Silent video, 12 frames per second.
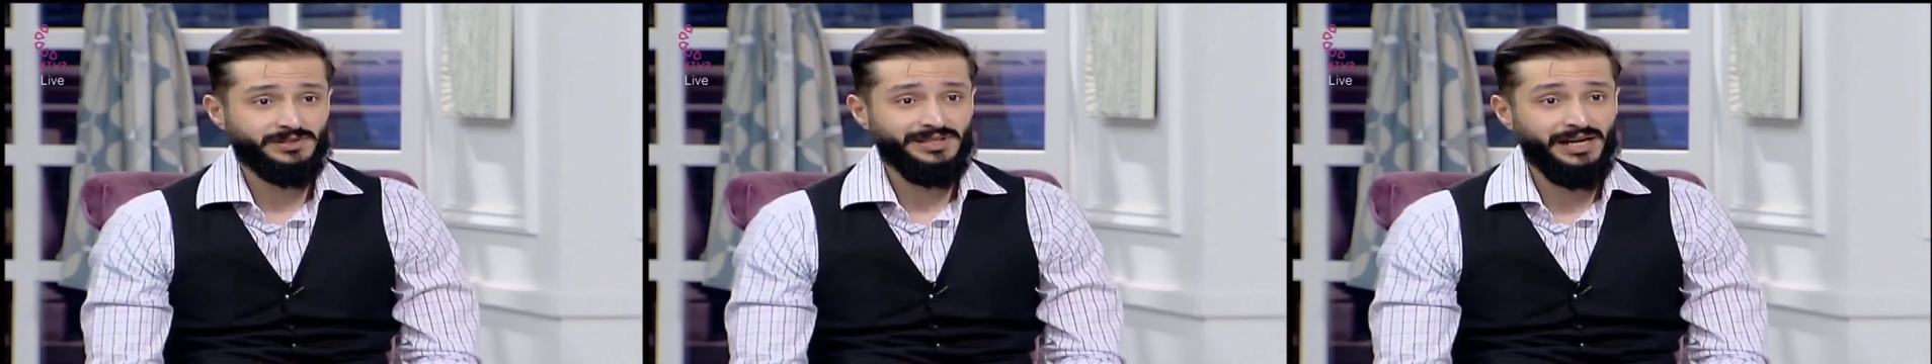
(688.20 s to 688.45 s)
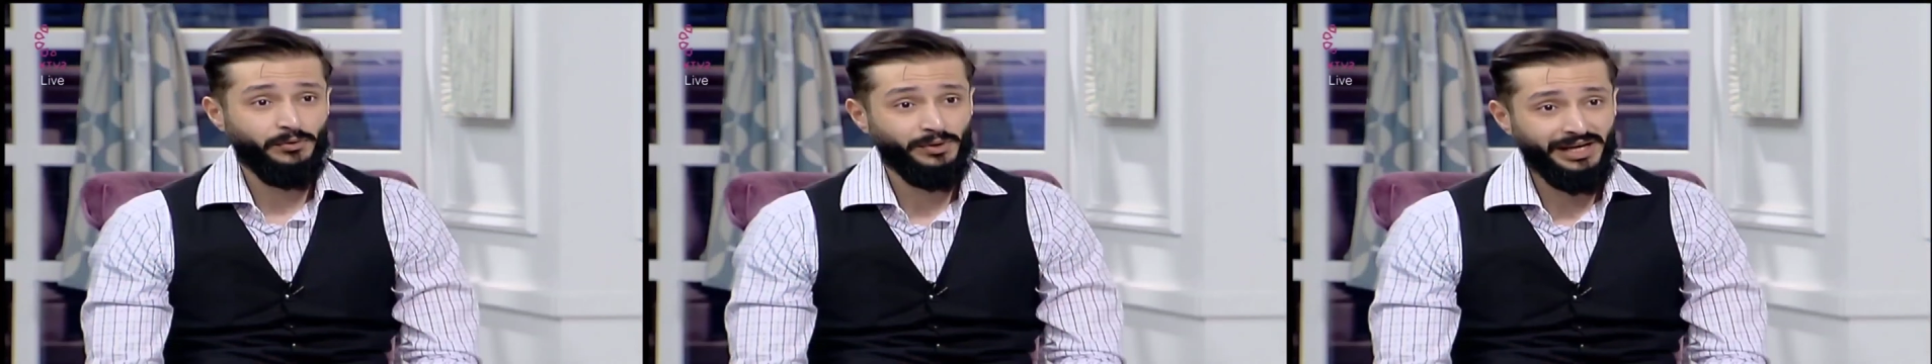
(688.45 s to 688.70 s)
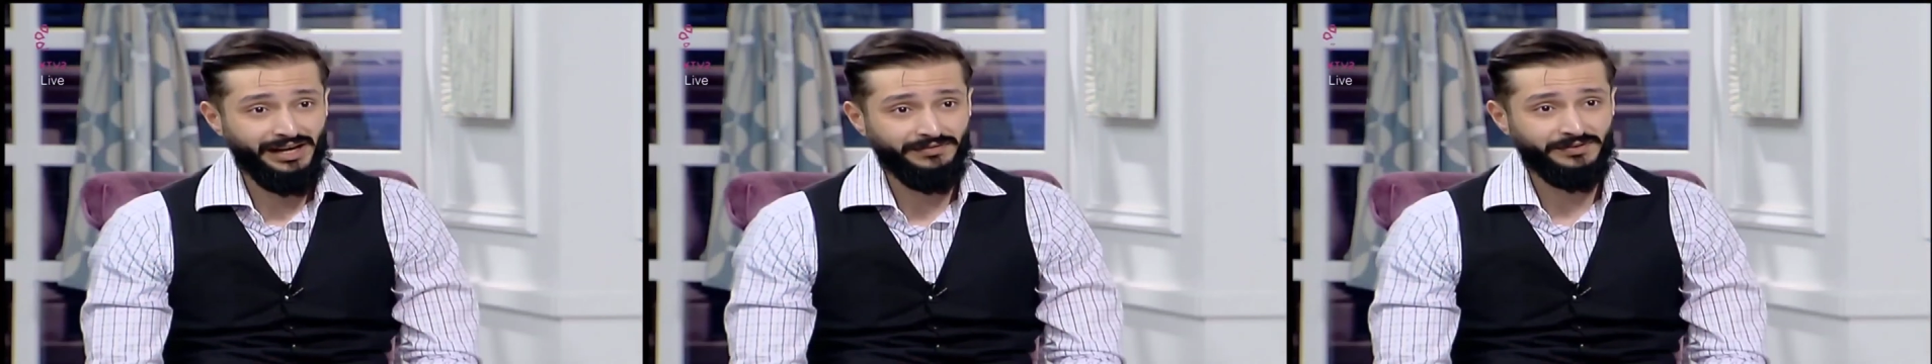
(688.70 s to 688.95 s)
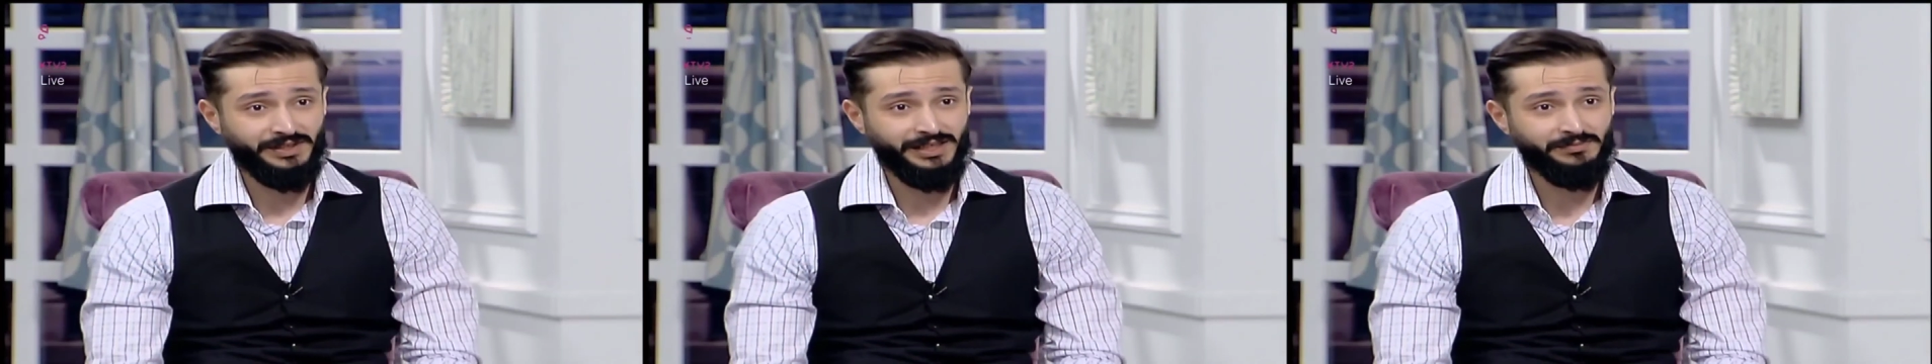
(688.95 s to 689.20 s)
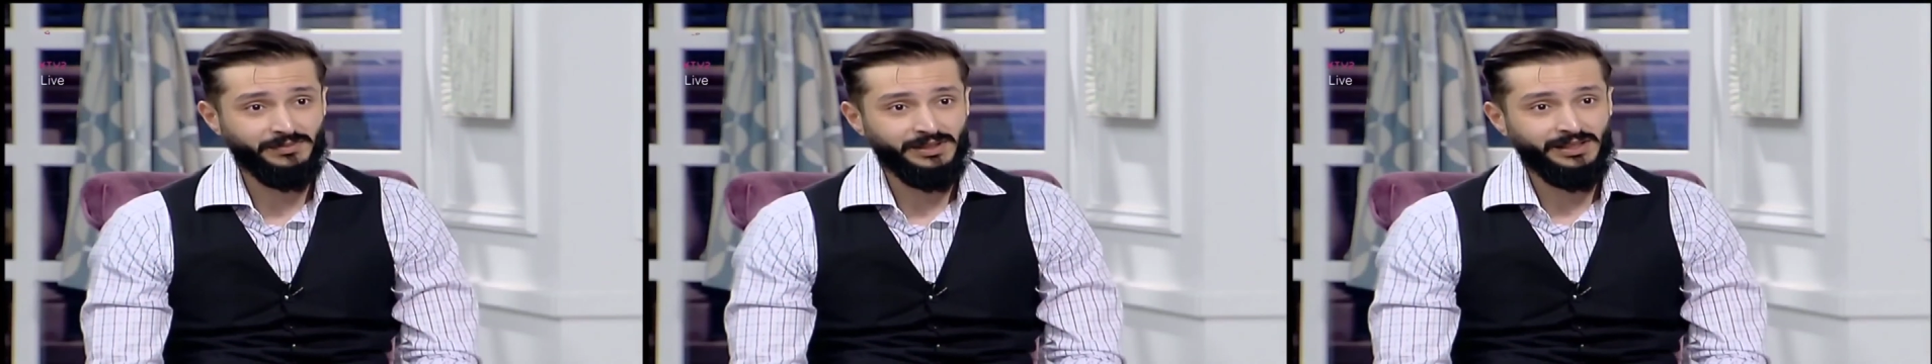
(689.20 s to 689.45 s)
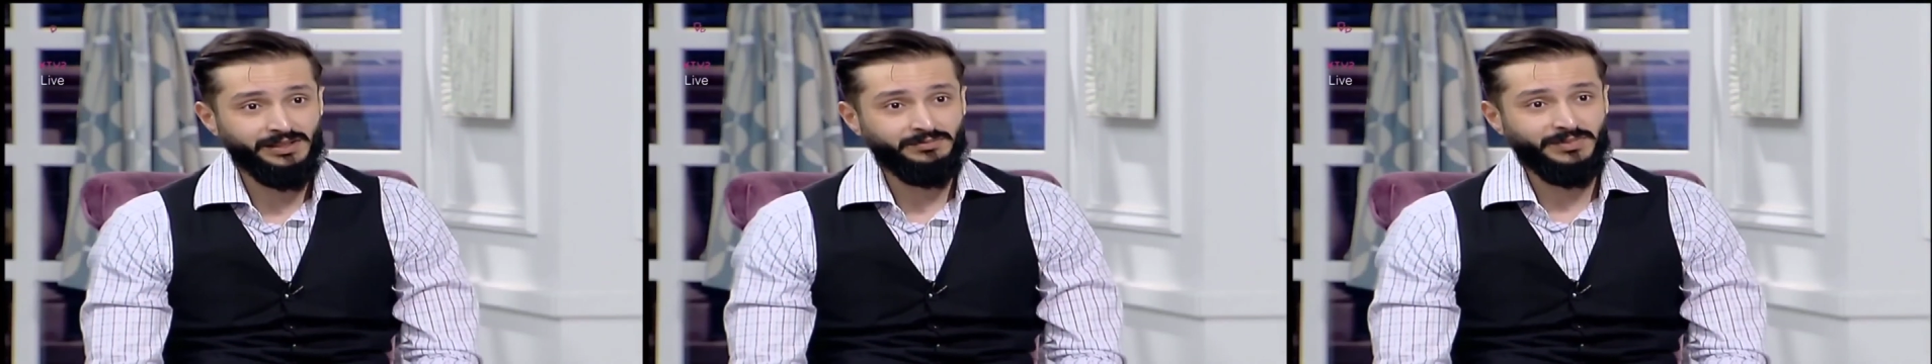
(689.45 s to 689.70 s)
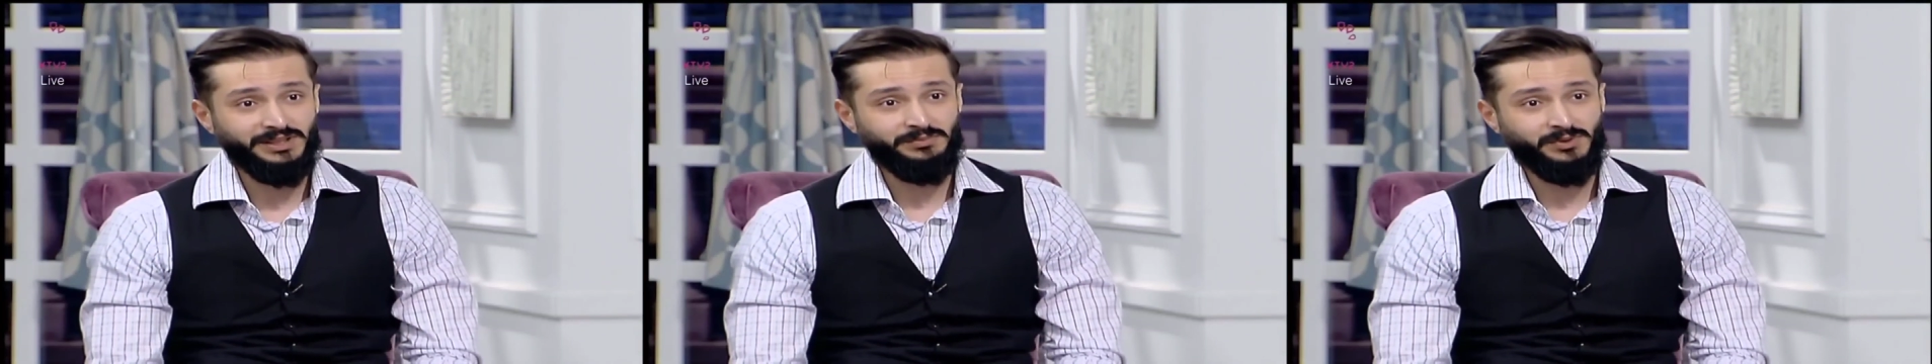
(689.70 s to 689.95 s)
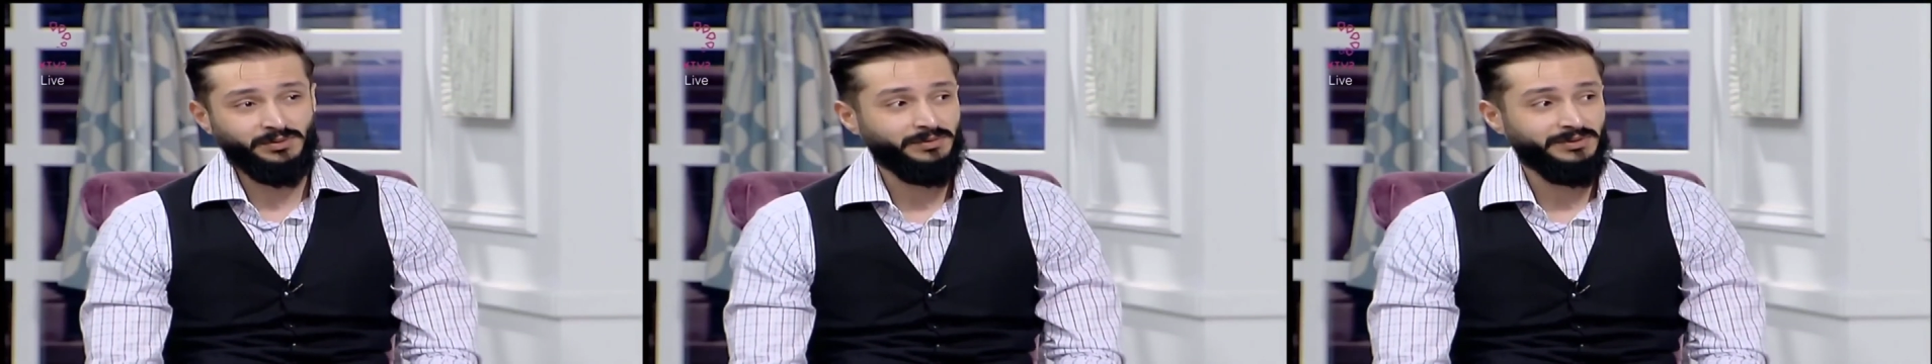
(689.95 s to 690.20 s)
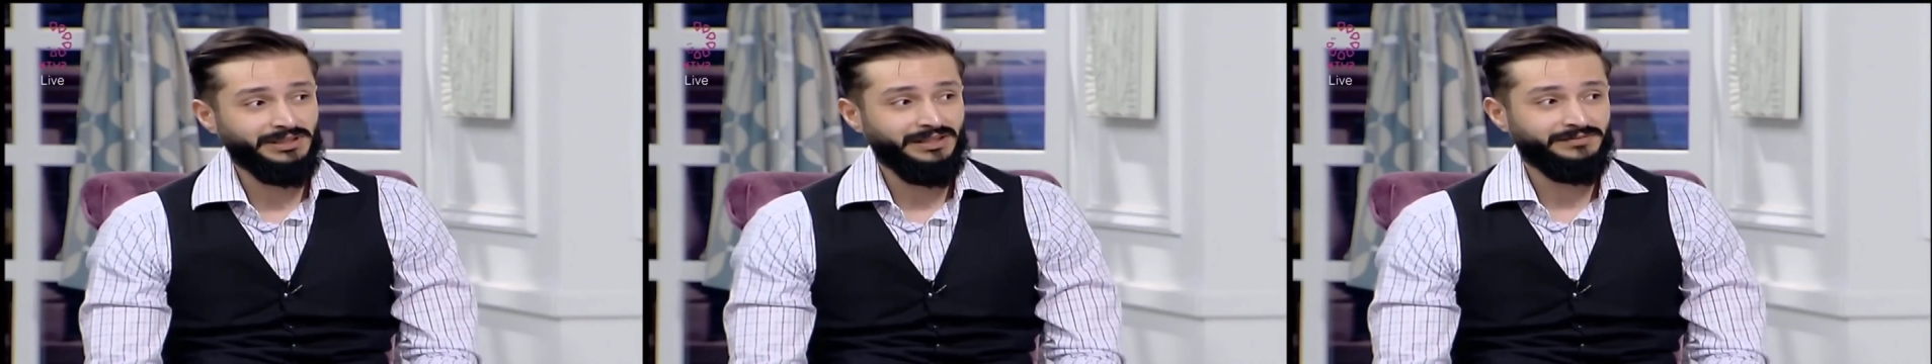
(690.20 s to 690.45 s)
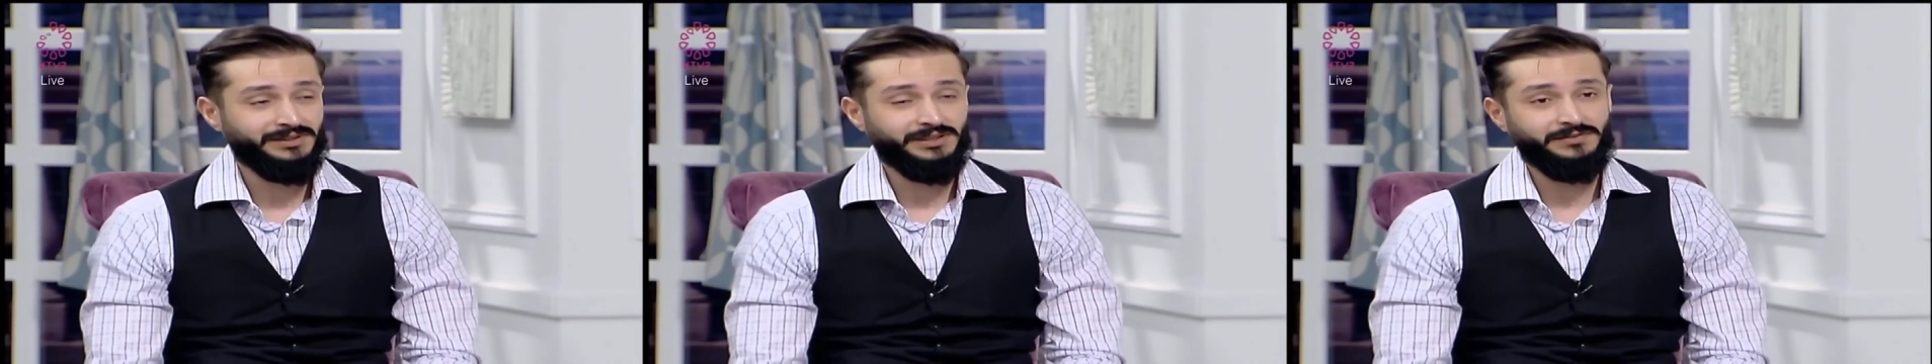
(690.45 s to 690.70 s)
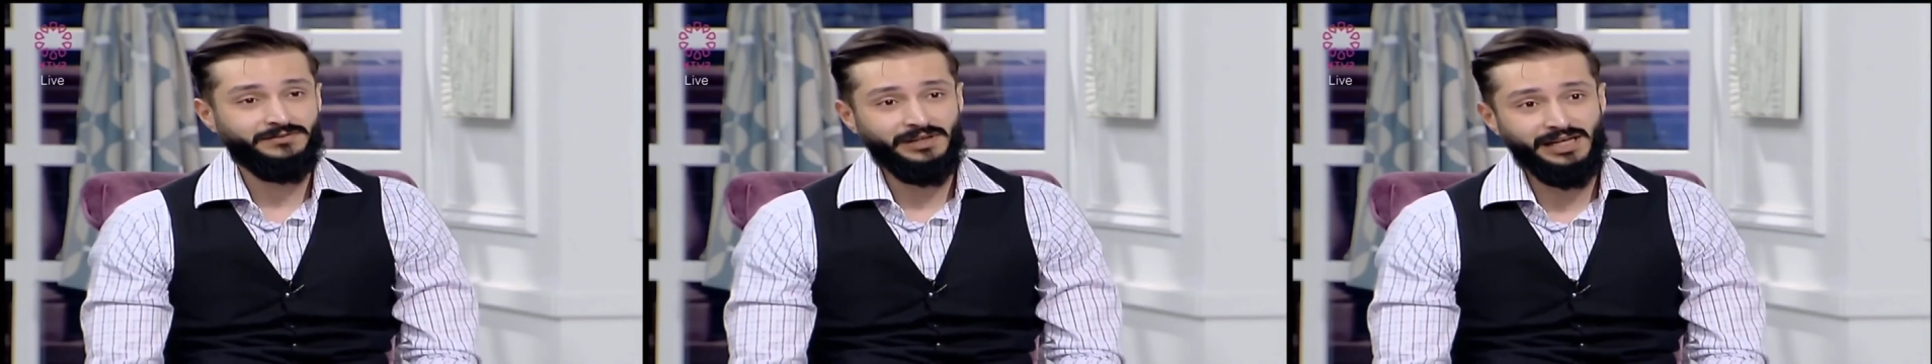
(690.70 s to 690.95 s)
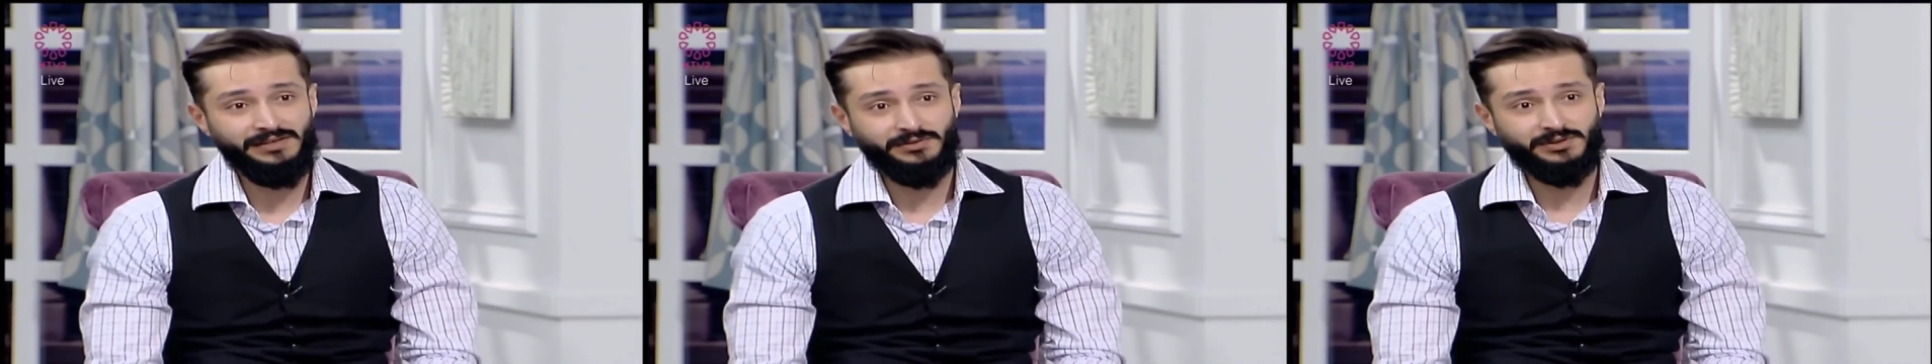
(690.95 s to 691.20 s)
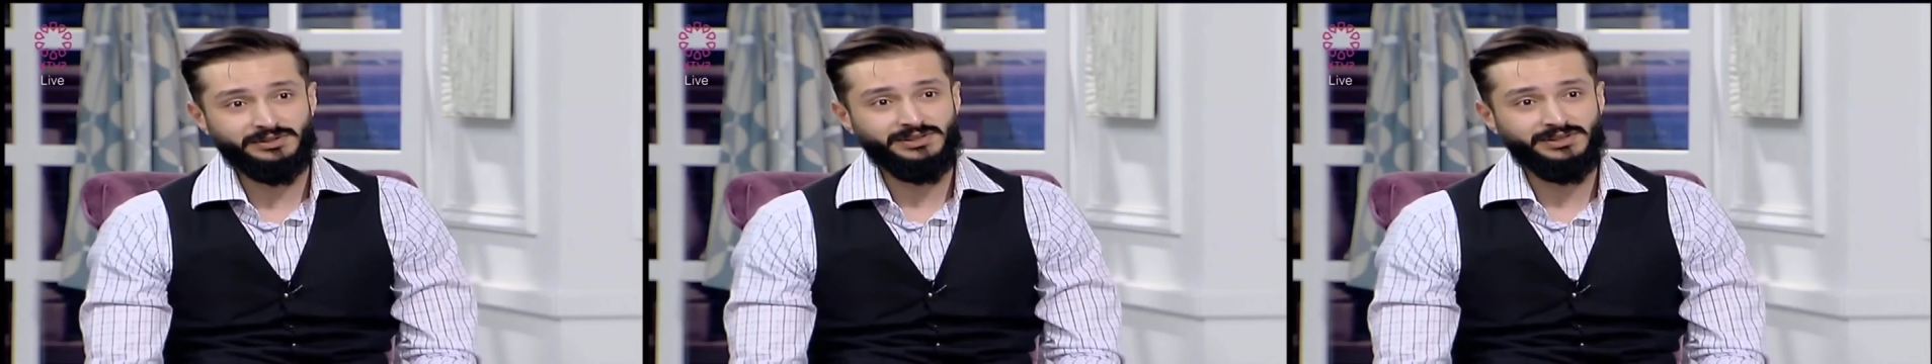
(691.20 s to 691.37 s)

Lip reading: now we have time, but probably after 5 or